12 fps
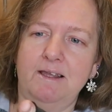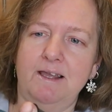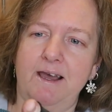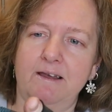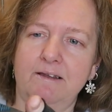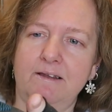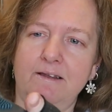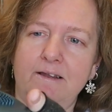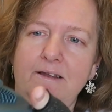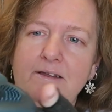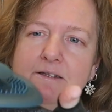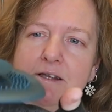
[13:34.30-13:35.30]
Yeah,
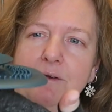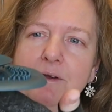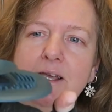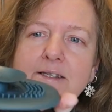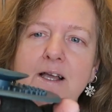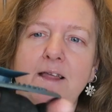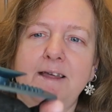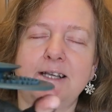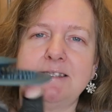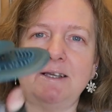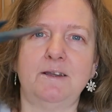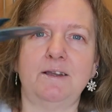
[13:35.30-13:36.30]
so
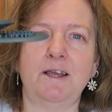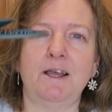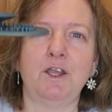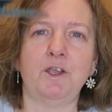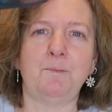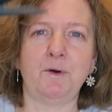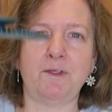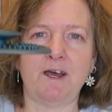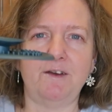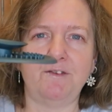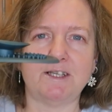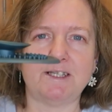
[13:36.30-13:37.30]
that's, you put
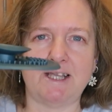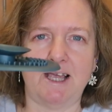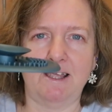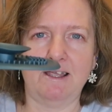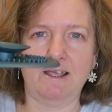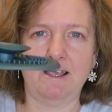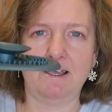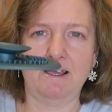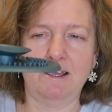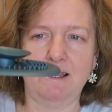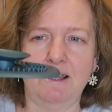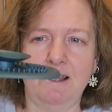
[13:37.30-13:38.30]
that over your sink,
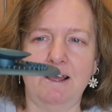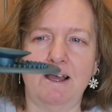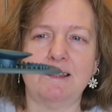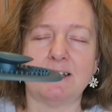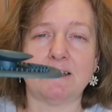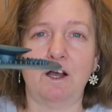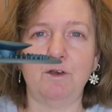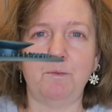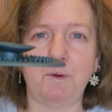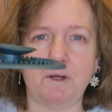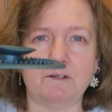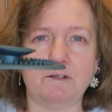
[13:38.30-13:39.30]
and that's
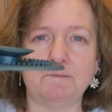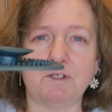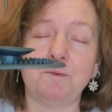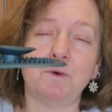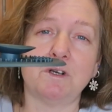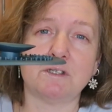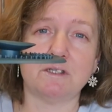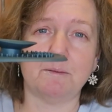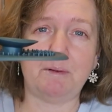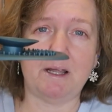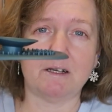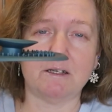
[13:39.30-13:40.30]
open. So it works as a
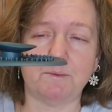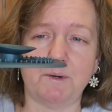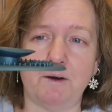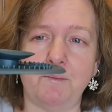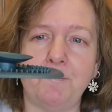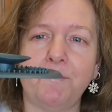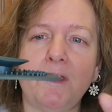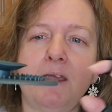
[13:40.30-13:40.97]
plug as well.